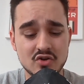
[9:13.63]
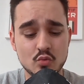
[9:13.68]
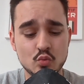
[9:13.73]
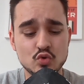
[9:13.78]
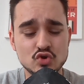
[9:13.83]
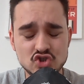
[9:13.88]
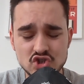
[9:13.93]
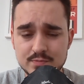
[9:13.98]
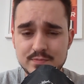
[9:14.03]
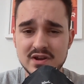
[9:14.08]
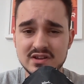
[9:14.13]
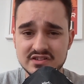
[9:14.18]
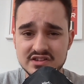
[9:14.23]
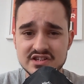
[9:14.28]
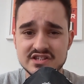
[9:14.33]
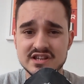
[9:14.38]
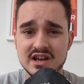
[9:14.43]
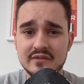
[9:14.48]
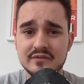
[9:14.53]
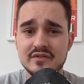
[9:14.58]
would you pick
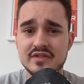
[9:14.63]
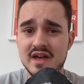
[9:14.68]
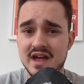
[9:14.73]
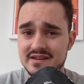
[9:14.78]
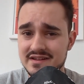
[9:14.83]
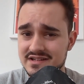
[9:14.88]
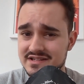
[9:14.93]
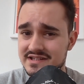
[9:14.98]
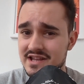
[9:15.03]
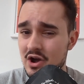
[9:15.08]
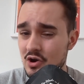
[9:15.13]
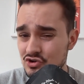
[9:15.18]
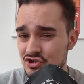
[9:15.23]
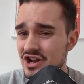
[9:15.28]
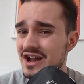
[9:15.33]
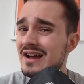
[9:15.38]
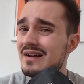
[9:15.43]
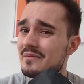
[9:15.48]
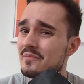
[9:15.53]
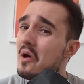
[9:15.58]
this up for that
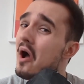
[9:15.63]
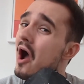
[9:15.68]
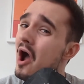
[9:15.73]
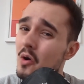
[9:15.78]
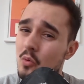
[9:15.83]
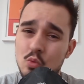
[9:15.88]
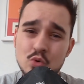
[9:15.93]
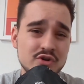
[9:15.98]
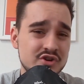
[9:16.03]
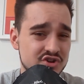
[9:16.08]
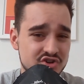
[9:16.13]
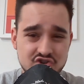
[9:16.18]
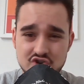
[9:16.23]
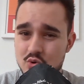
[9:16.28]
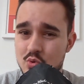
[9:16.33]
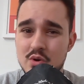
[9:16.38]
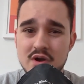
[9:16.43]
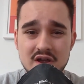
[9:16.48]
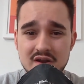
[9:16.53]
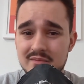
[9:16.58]
nostalgia? I wouldn't
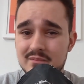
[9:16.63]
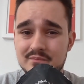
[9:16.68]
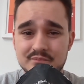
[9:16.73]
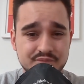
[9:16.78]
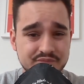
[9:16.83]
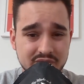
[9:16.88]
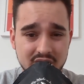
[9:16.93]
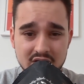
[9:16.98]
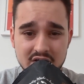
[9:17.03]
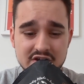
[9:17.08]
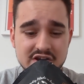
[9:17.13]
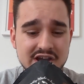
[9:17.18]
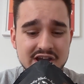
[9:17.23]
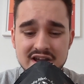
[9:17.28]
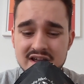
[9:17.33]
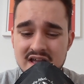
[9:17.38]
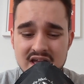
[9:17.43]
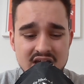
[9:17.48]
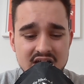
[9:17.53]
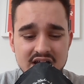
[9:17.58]
do it,
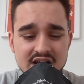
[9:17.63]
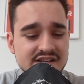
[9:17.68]
okay?